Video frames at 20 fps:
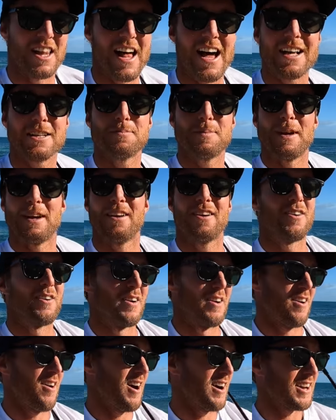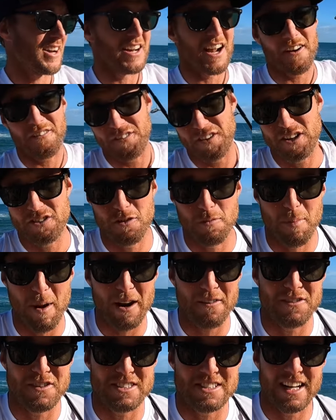to last me. I've got enough fish for
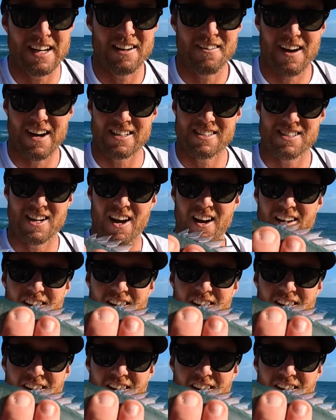breakfast anyway, so